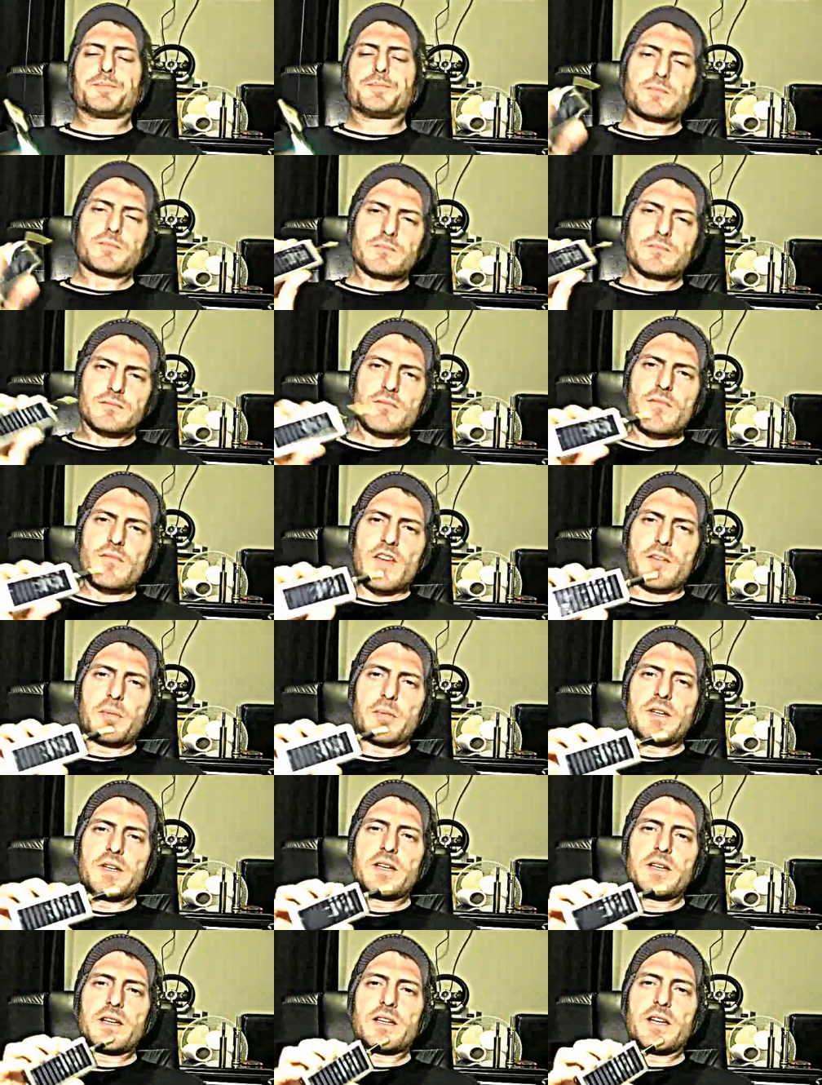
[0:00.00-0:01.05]
But
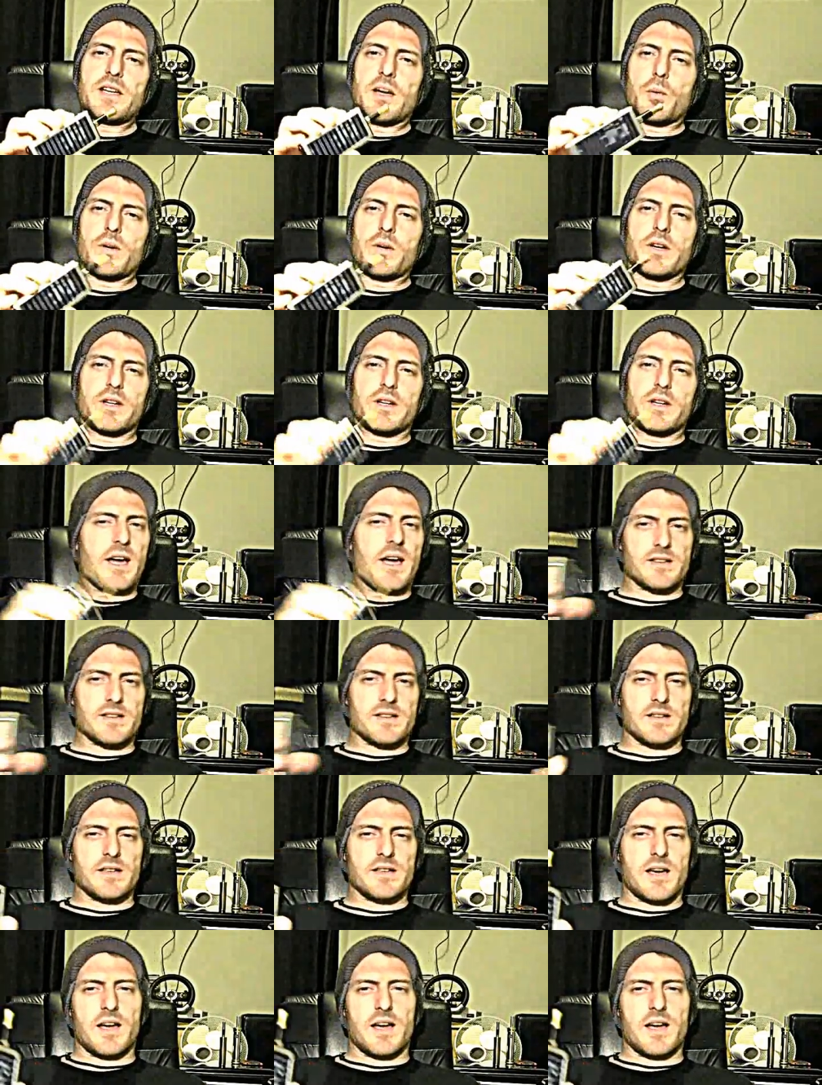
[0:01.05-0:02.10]
I've been getting it a
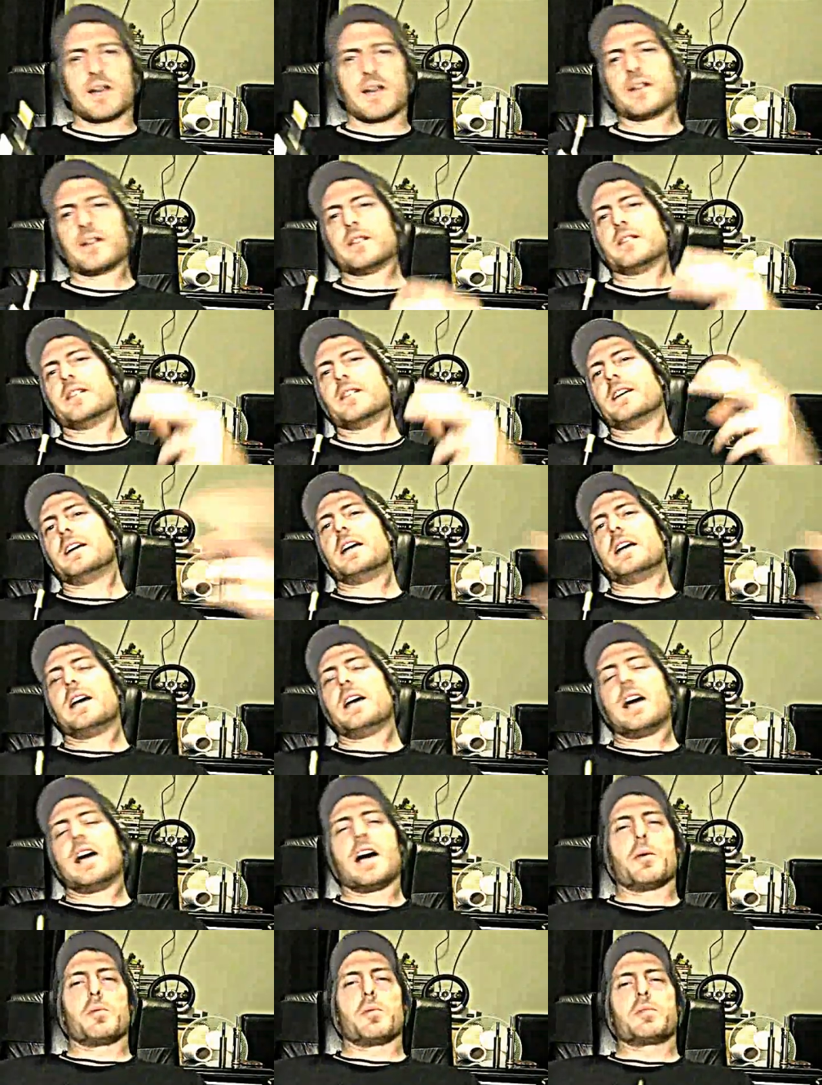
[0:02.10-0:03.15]
workout tonight, and
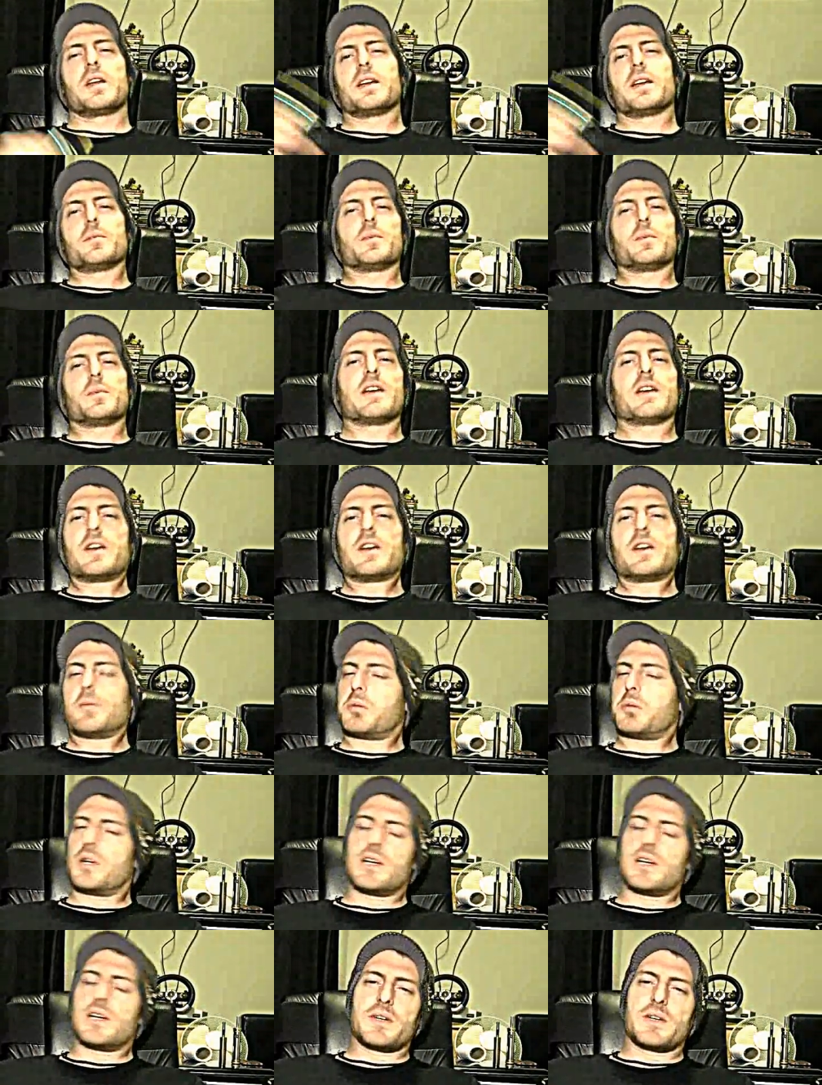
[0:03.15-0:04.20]
I was playing with,
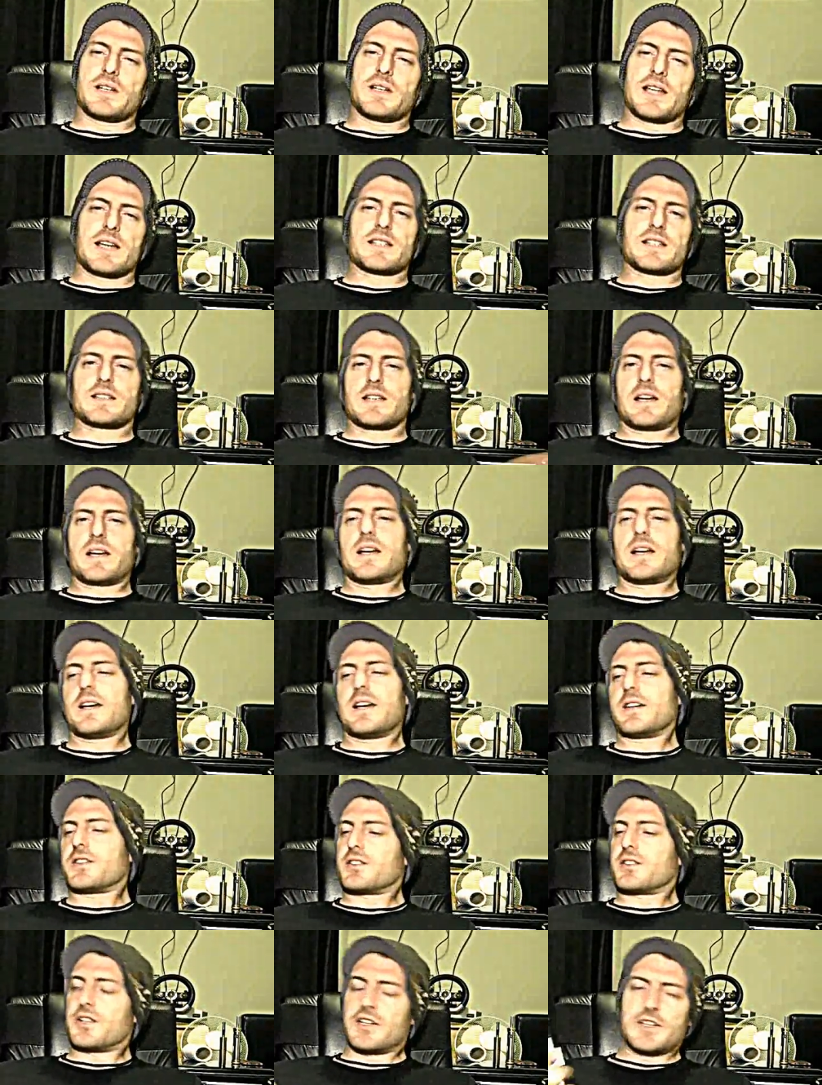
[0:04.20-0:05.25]
having a play with it last
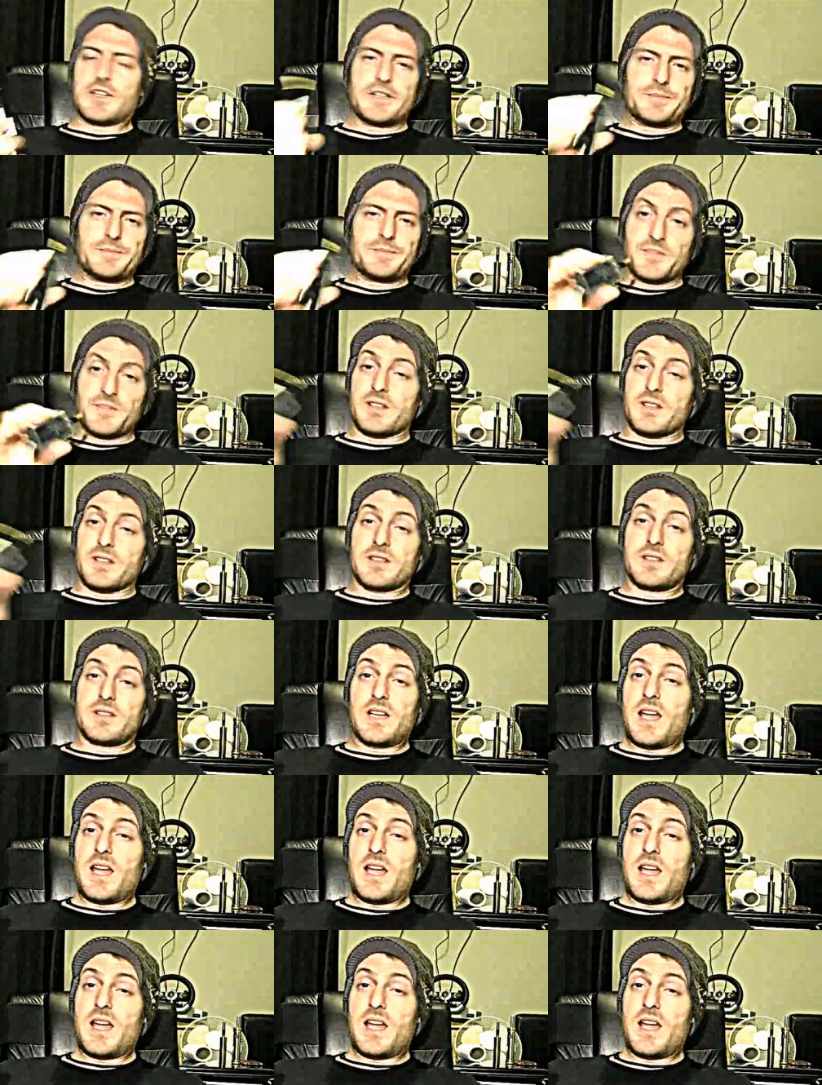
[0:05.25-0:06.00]
night, so,